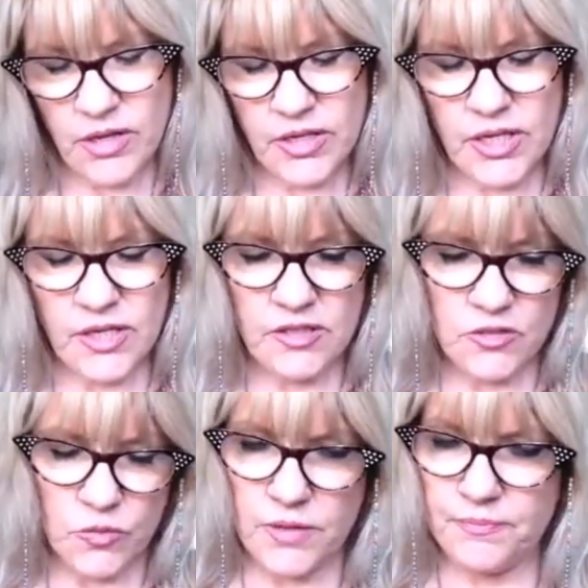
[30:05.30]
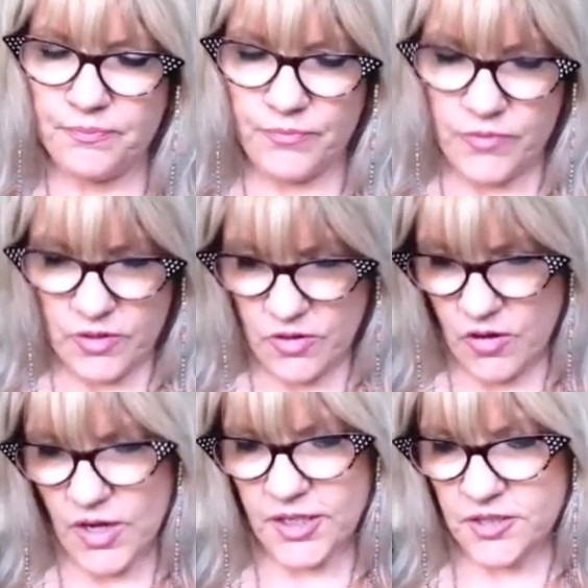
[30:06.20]
Okay, this one.
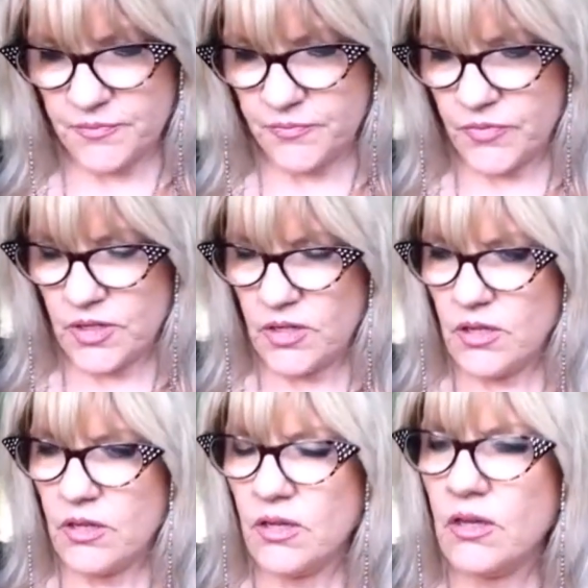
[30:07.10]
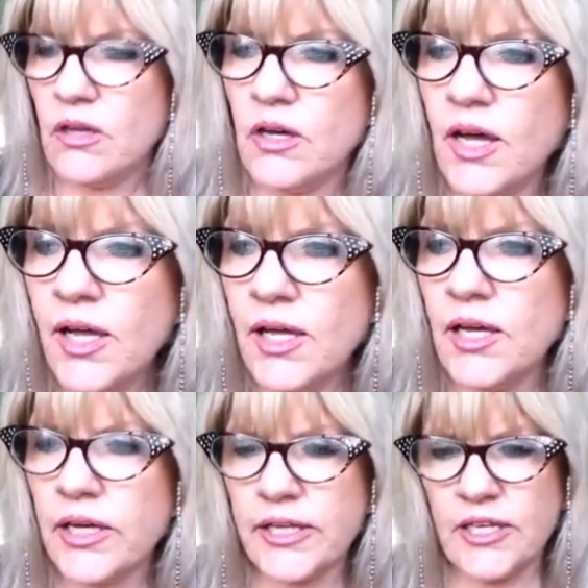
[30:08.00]
All right.
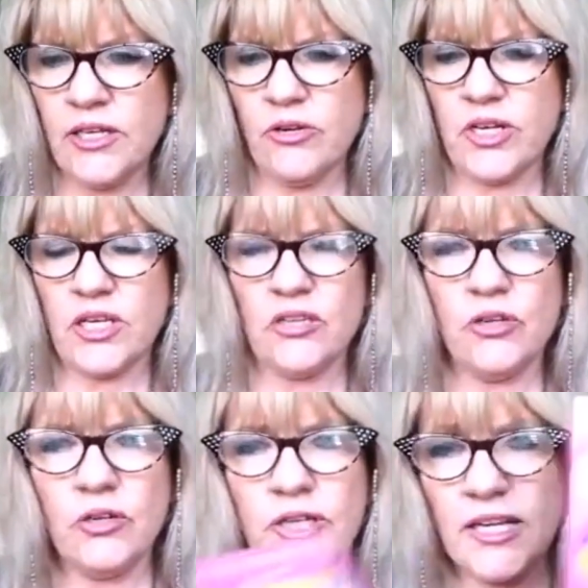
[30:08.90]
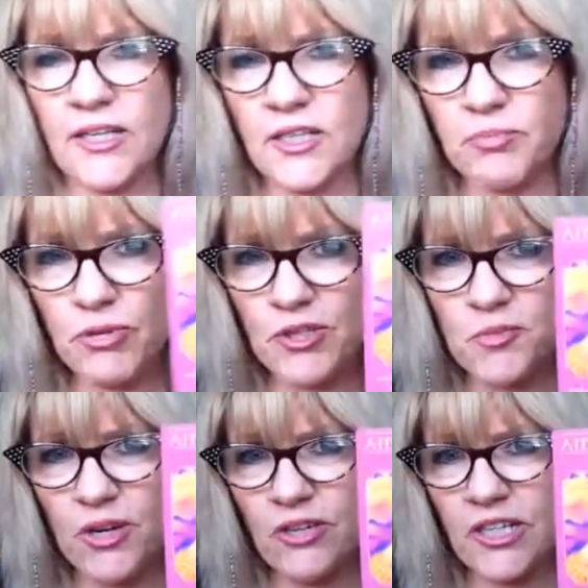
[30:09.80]
Ah, Kiri, you're getting the
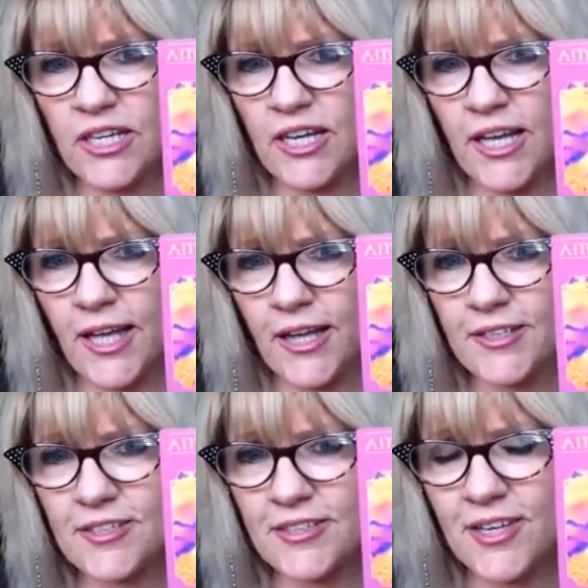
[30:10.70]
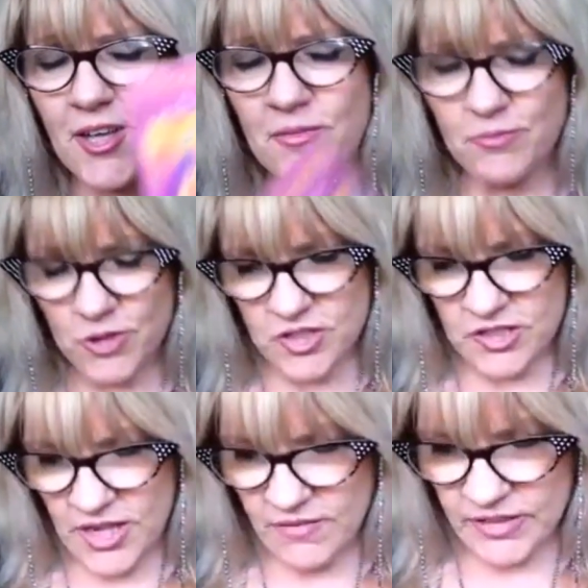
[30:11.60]
prosperity card, which
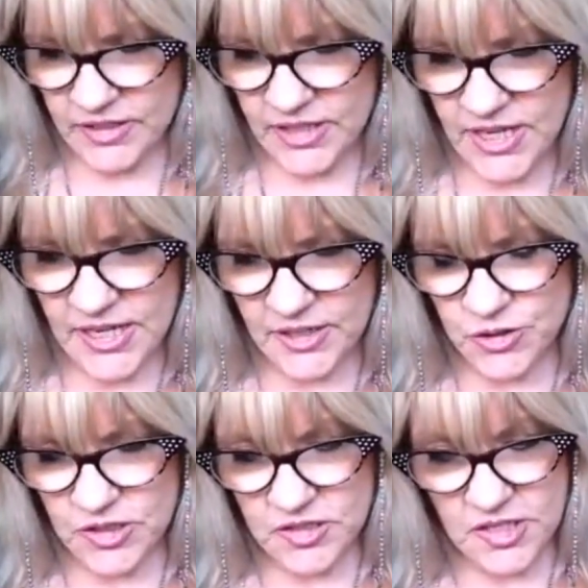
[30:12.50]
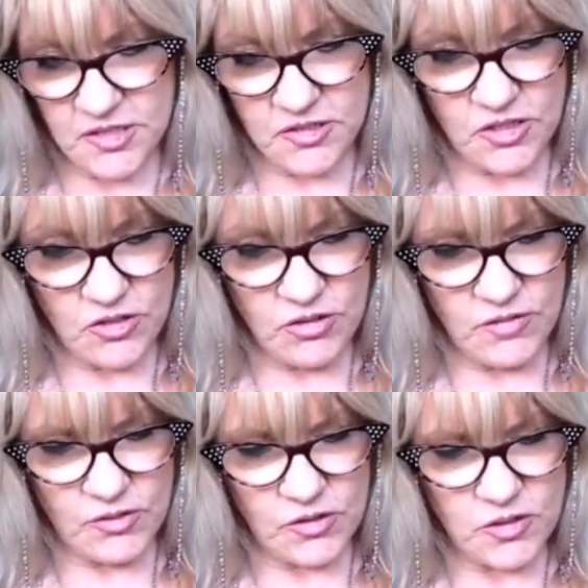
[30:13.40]
is lovely. The card actually says the
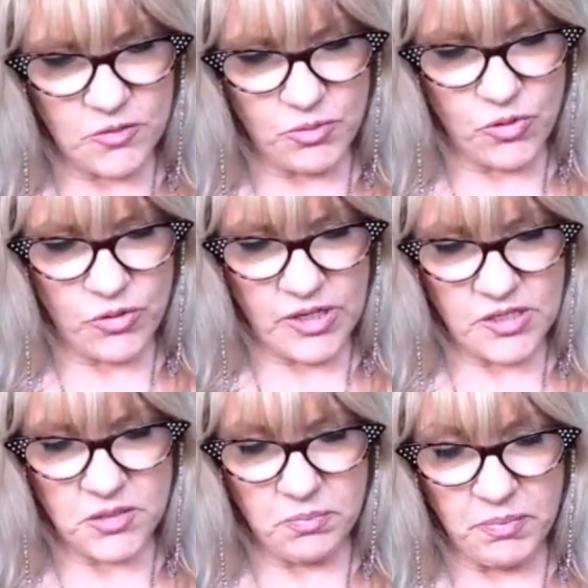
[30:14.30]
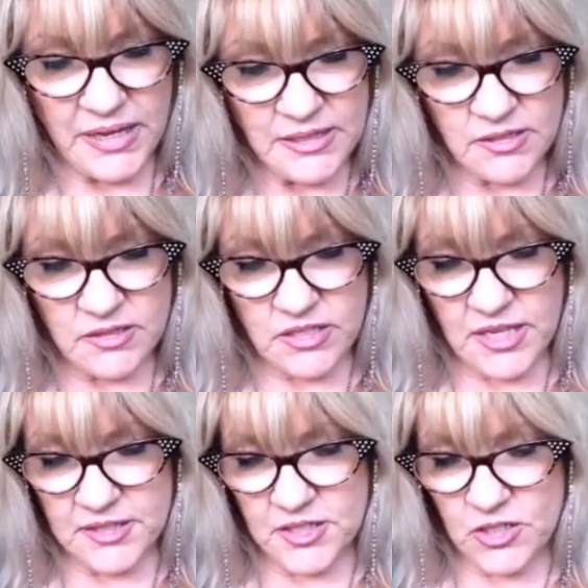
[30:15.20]
universe is pouring its abundance
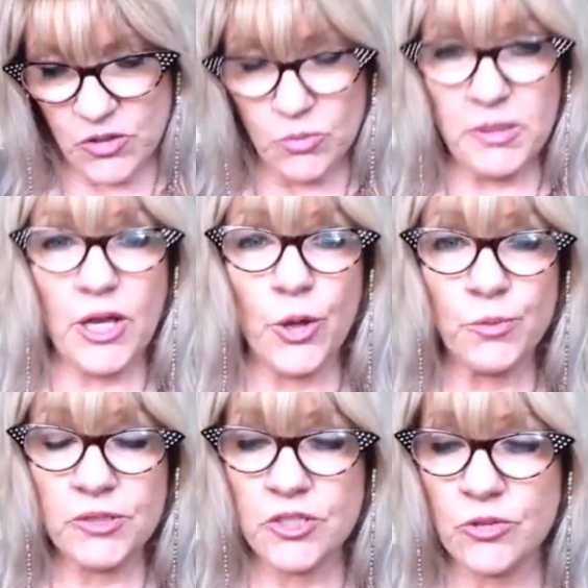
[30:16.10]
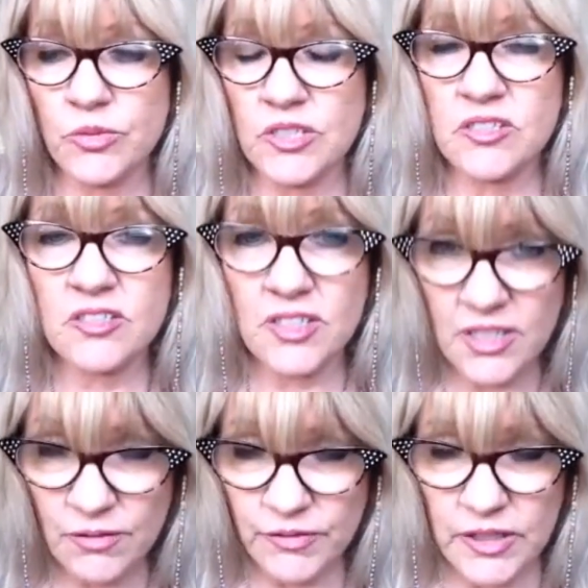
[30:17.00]
out to you. Be open to
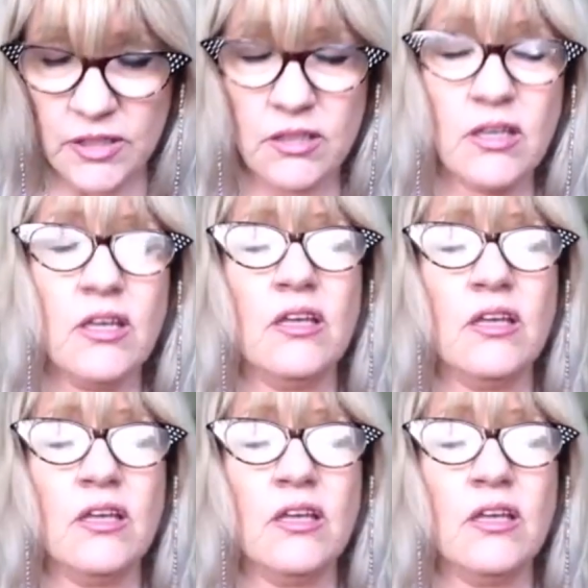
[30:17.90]
receiving.